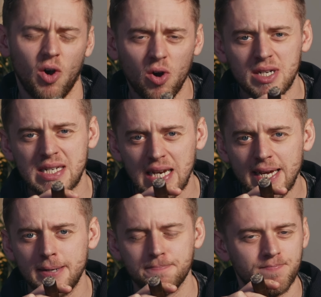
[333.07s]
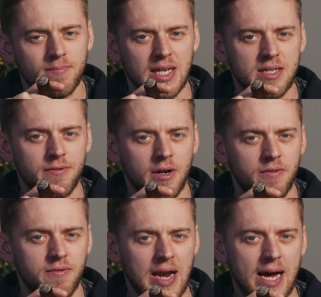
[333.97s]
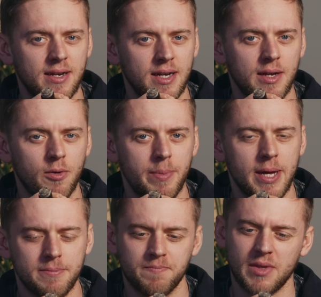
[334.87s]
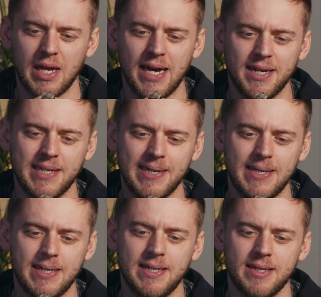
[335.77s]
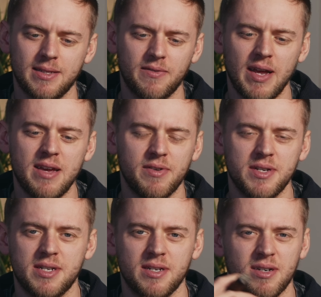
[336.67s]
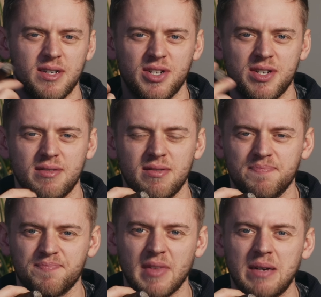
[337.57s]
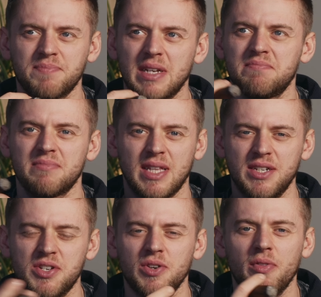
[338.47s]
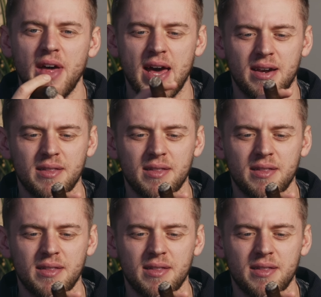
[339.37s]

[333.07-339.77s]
Honestly, it's fell flat a little bit, and the flavours are they're just not there.